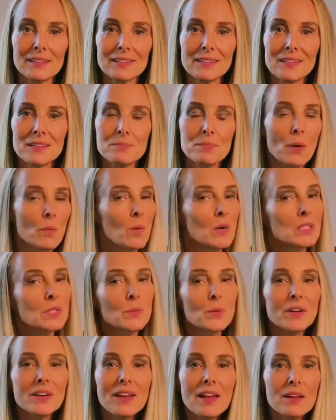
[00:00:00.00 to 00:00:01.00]
But once
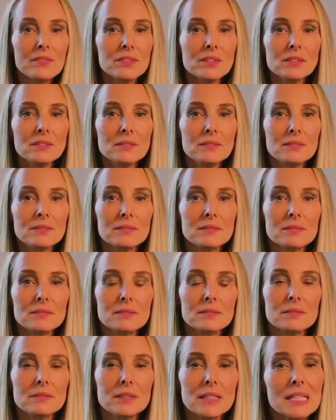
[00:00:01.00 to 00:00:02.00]
we're in heaven,
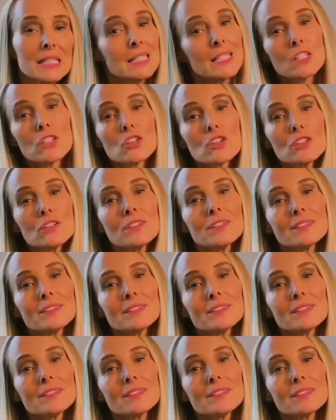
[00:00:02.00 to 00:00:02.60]
it's eternal.